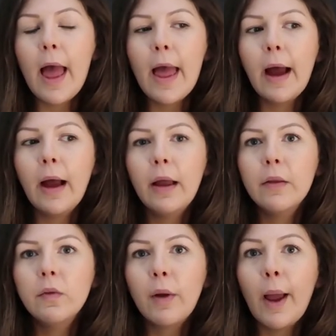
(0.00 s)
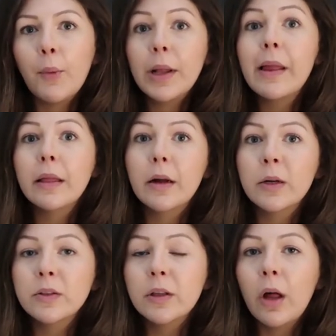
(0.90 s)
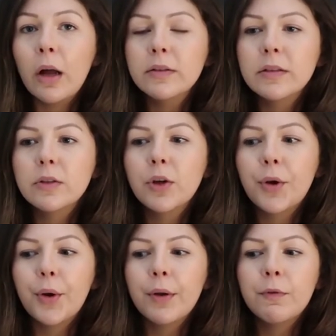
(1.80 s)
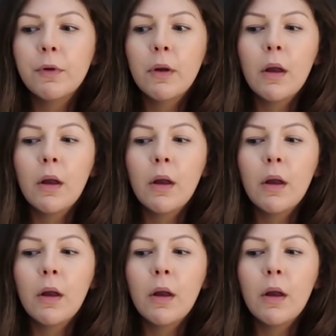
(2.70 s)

and I really learned a lot and could